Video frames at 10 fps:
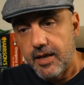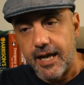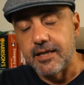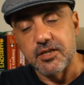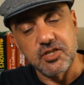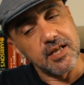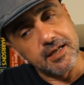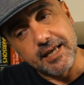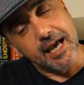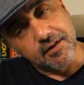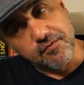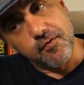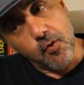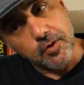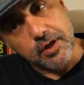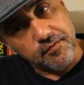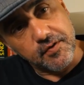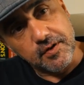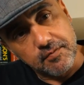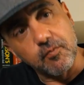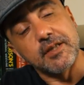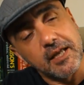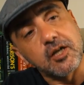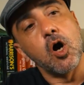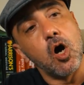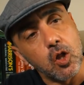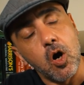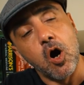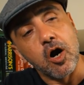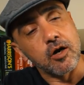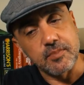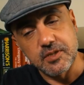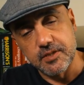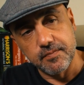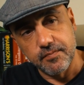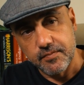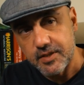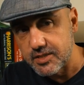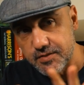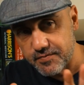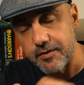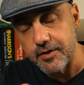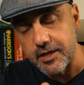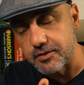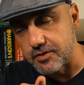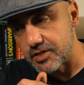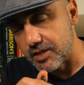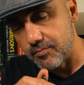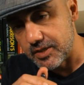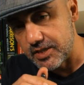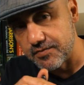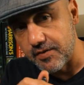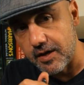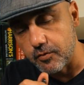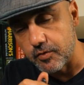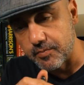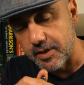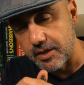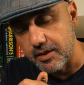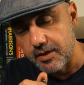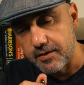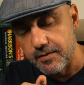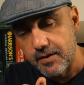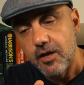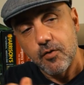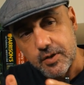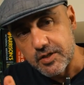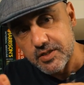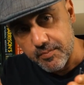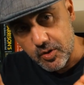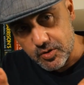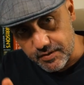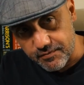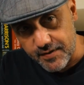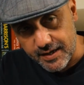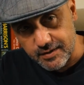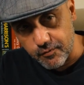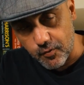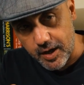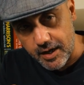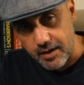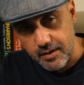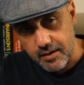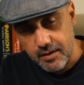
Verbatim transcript: And the study had four different, what they call arms. This is very interesting. Please follow with me. What is the most effective way